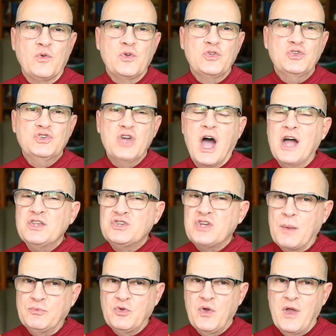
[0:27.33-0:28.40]
John
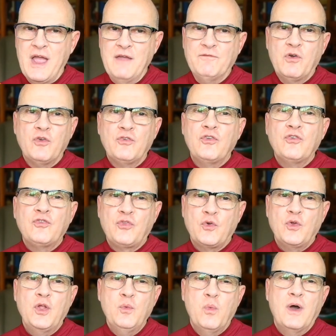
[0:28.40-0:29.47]
chapter 8, verses
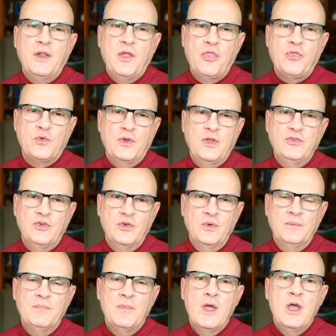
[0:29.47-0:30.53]
31 and 32.
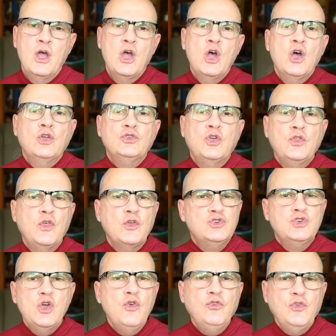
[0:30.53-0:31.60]
To the
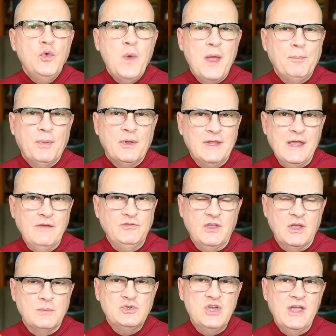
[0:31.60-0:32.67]
Jews who had believed
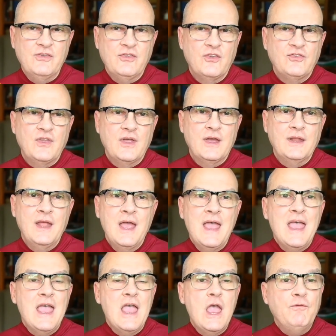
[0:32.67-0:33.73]
him, Jesus said,
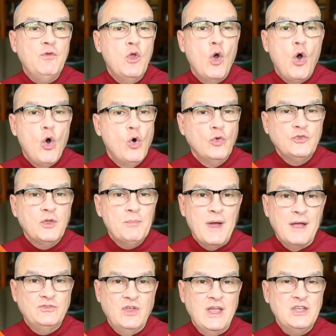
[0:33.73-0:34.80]
If you hold to my
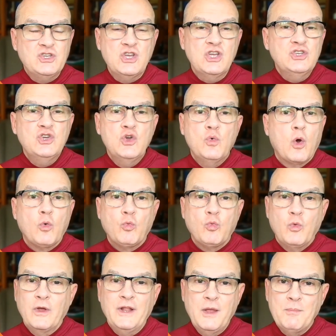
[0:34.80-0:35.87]
teaching, you are
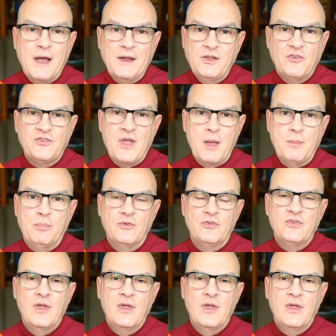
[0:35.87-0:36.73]
really my disciples.